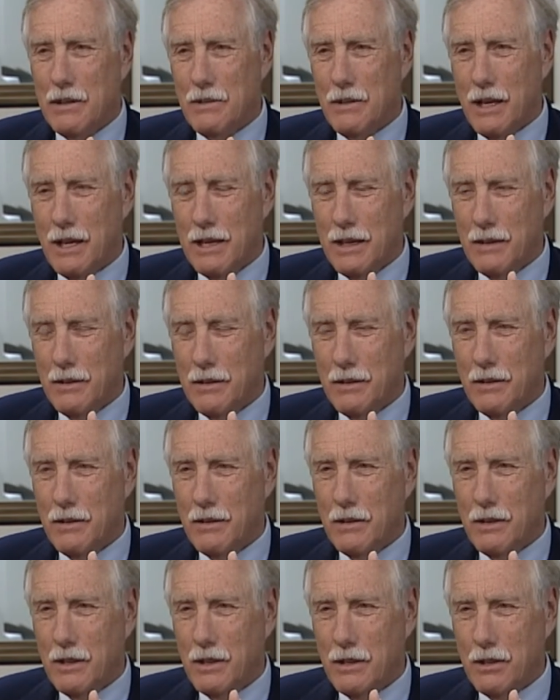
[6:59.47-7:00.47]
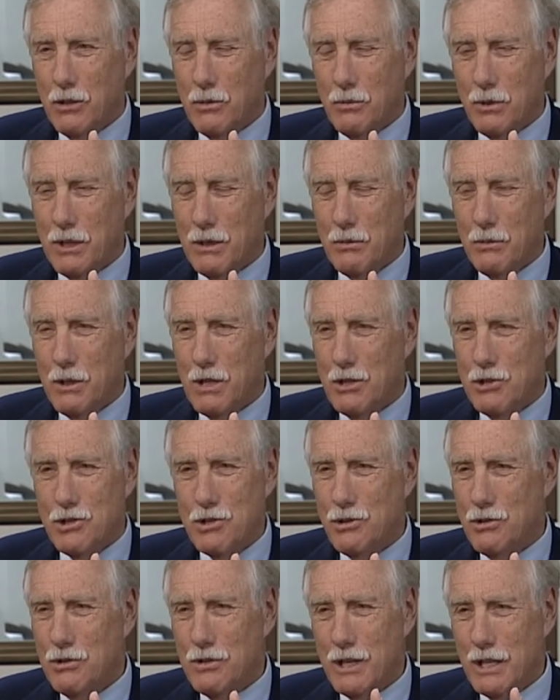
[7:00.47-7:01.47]
they you know, we, we
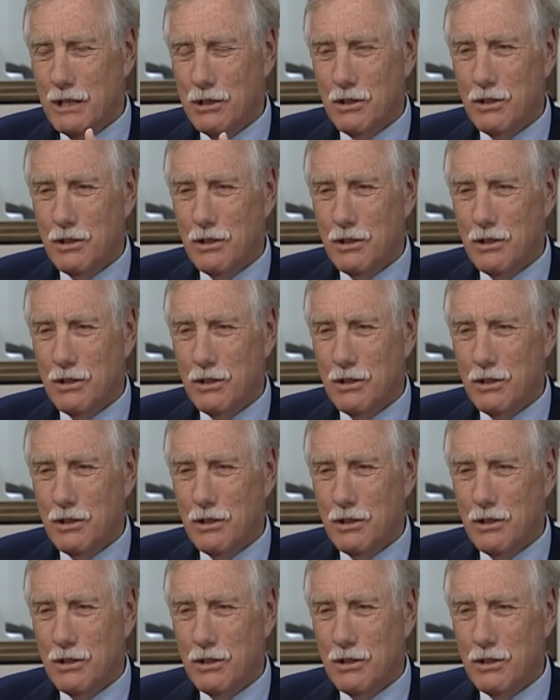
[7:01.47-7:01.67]
ensure they